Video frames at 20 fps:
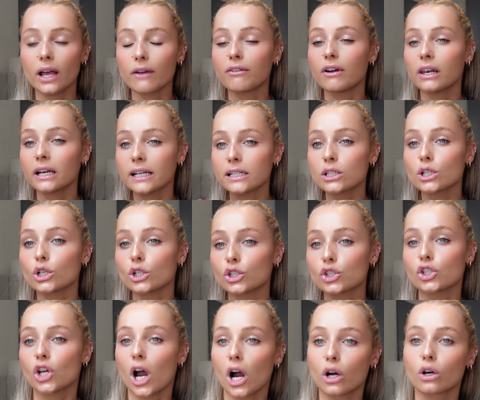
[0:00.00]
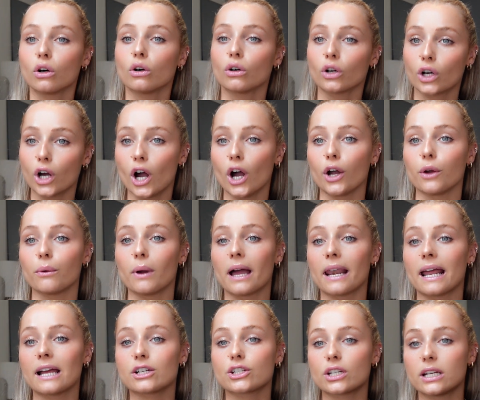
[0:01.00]
I feel like it's a good chuck on coat, and
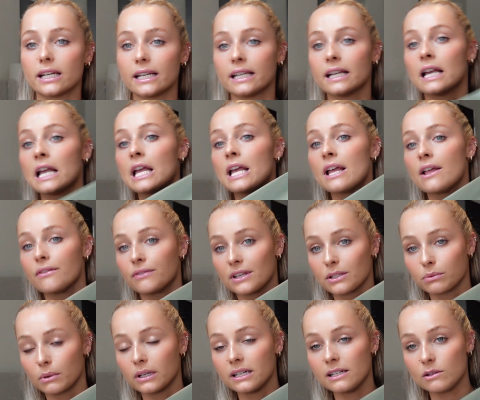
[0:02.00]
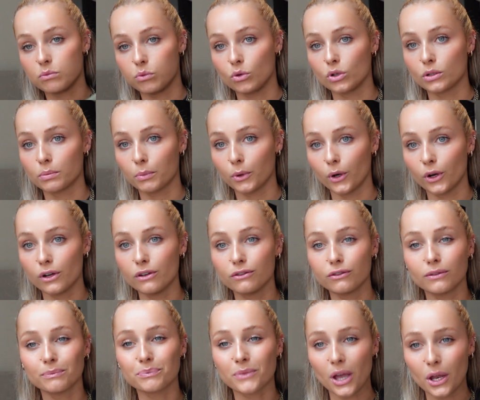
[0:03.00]
actually this one is waterproof.